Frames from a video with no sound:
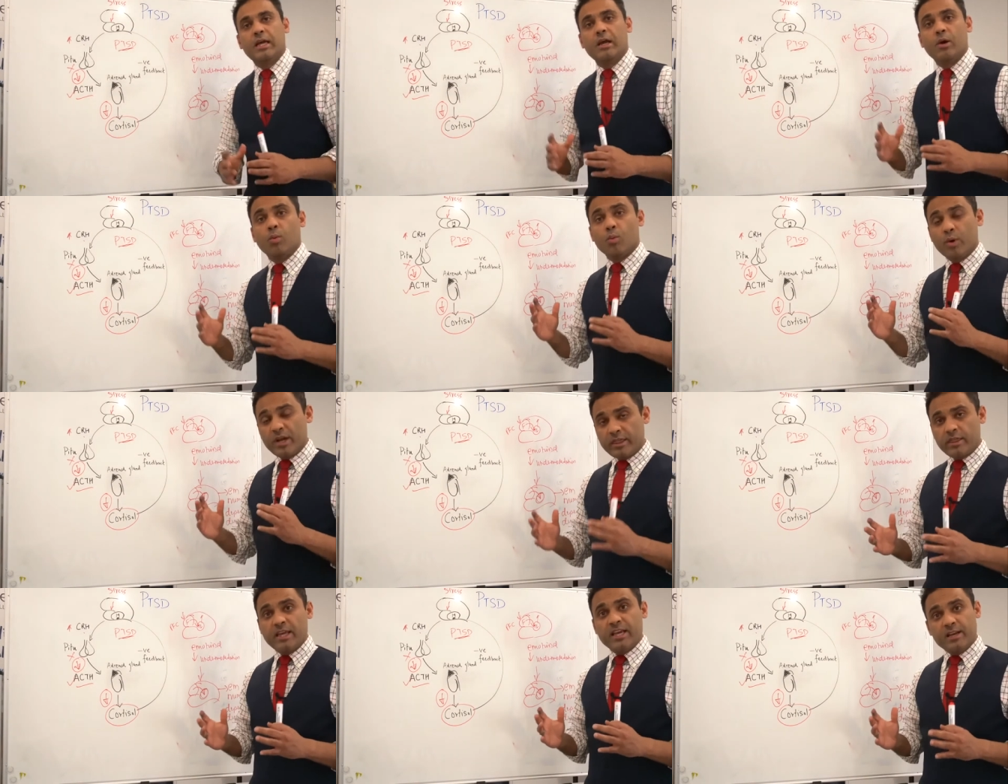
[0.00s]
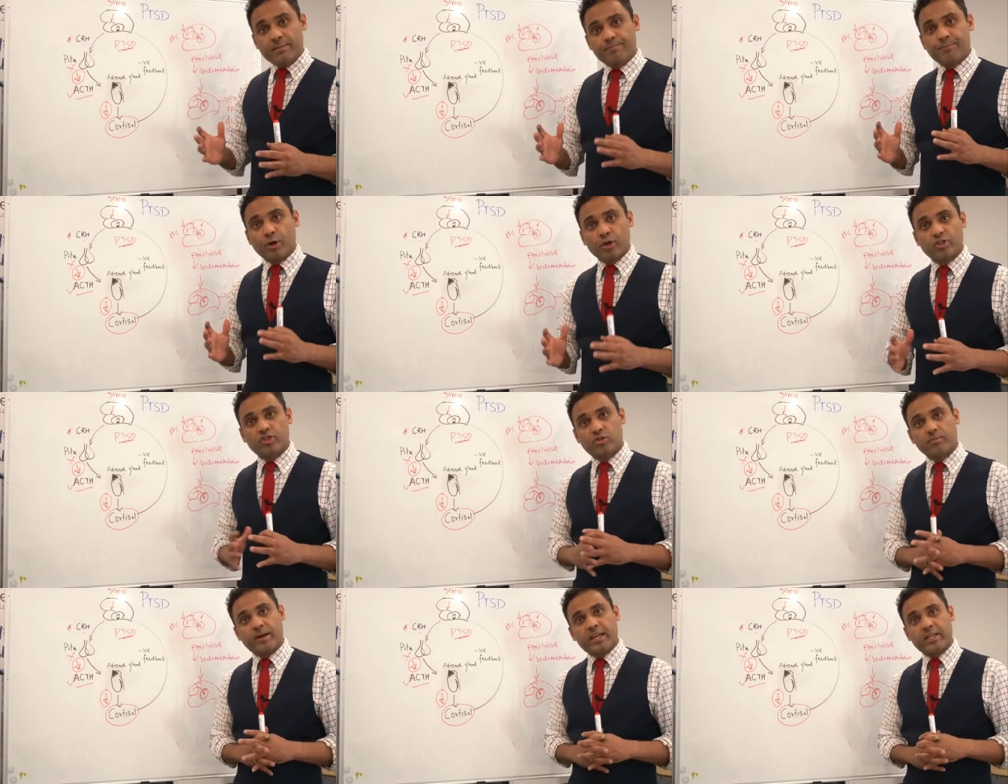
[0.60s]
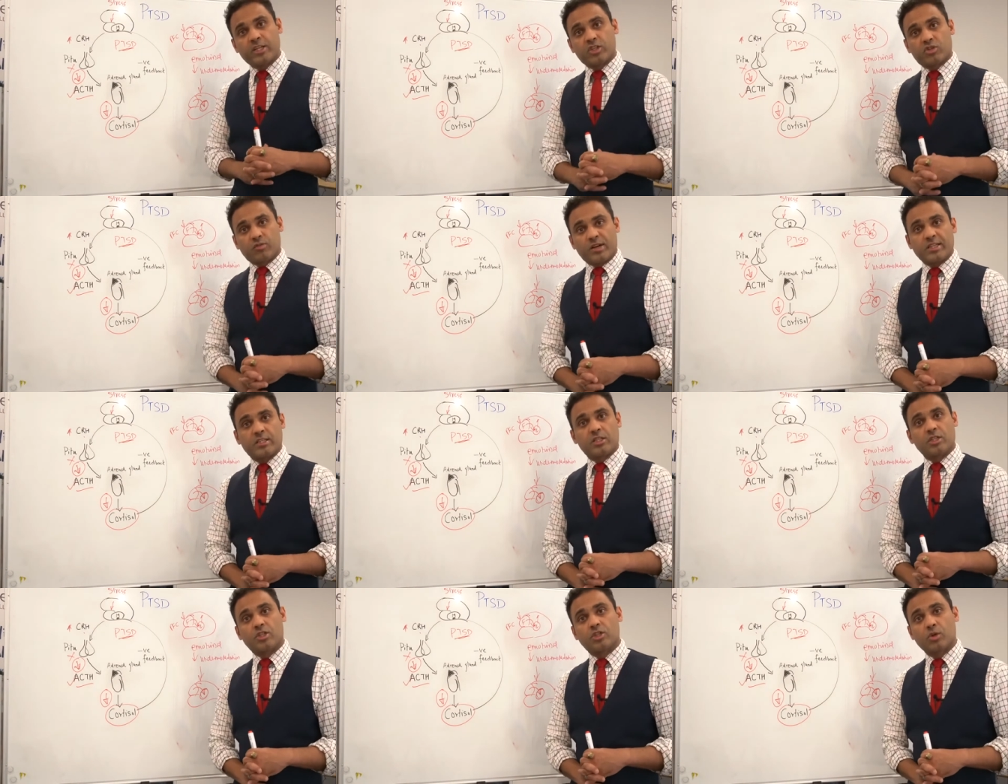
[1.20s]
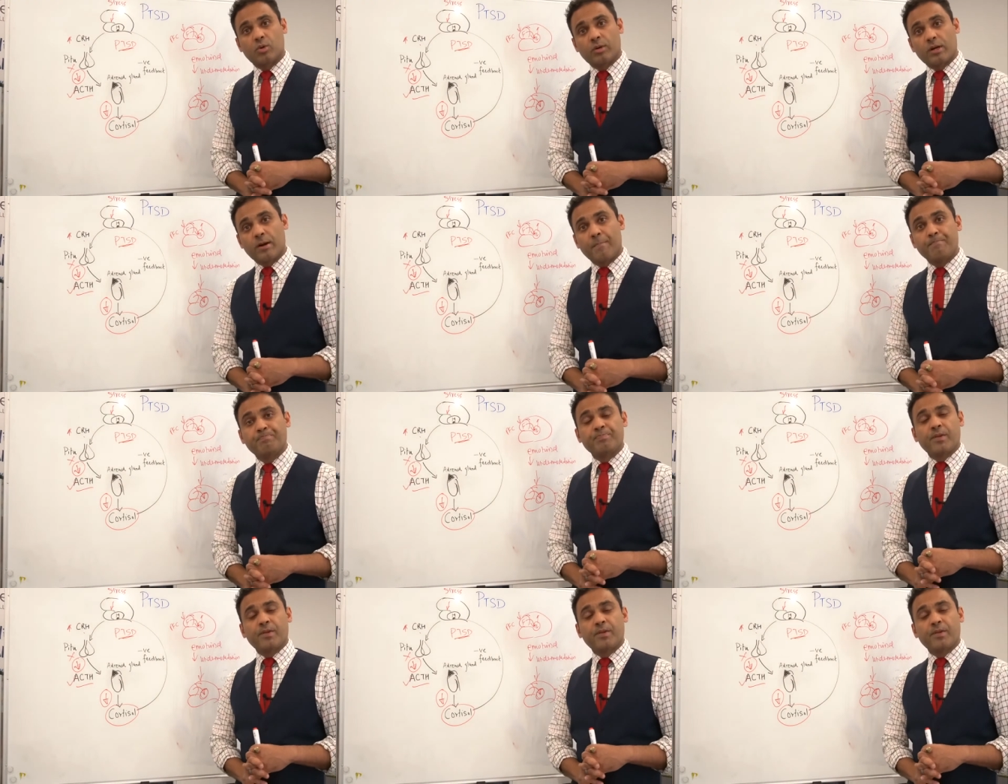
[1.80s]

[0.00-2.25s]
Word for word: within post-traumatic stress disorder,